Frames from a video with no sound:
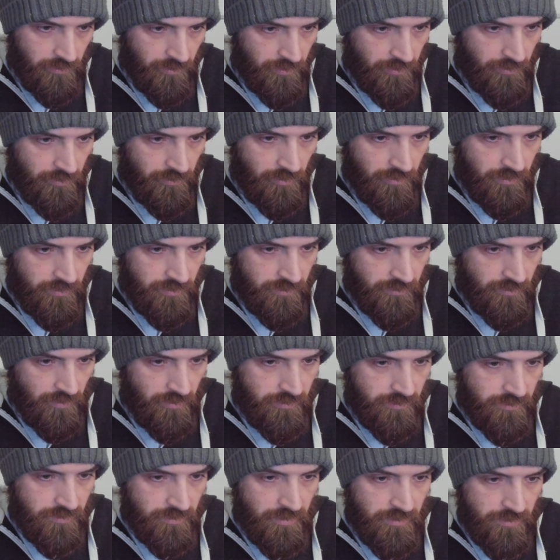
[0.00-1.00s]
Uh,
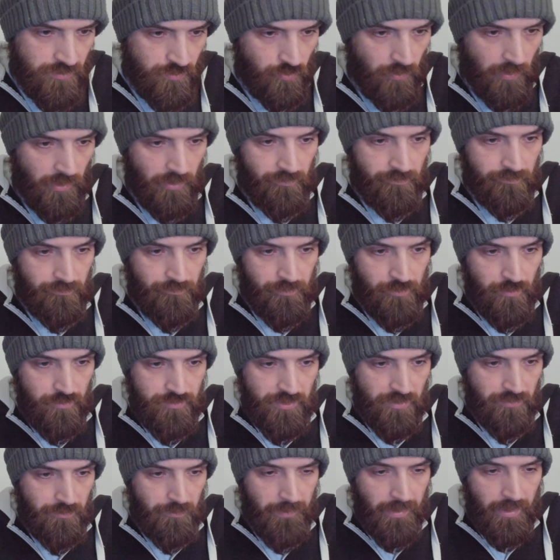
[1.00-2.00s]
it's this one,
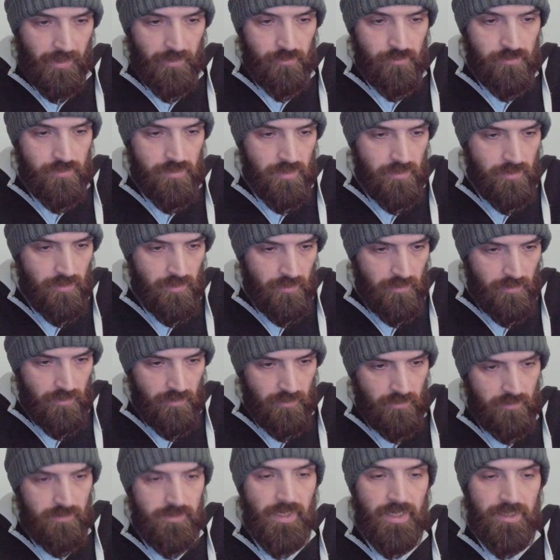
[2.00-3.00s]
fusermount
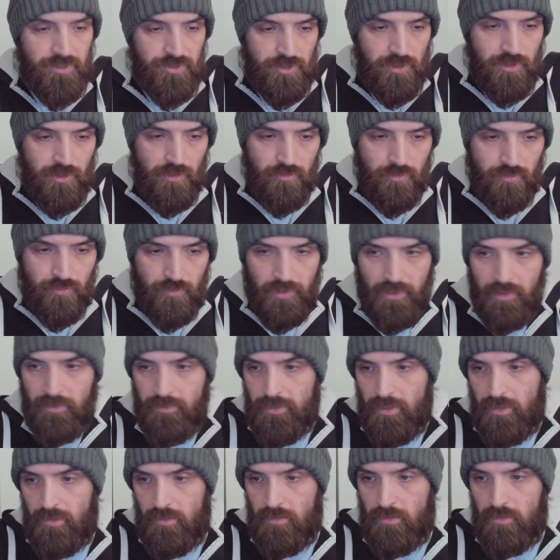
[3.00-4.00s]
dash u and
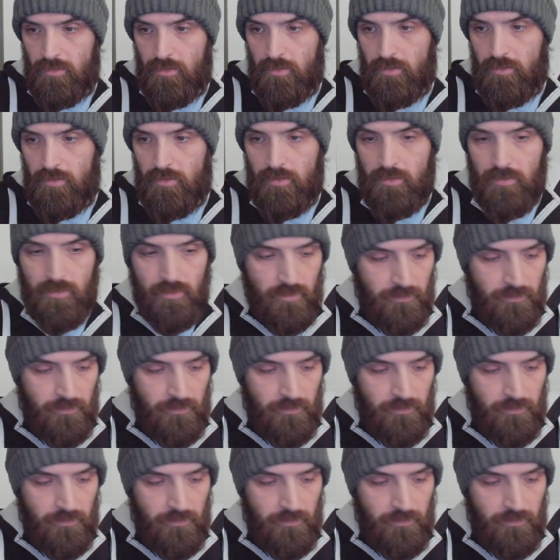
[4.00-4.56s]
then uh, the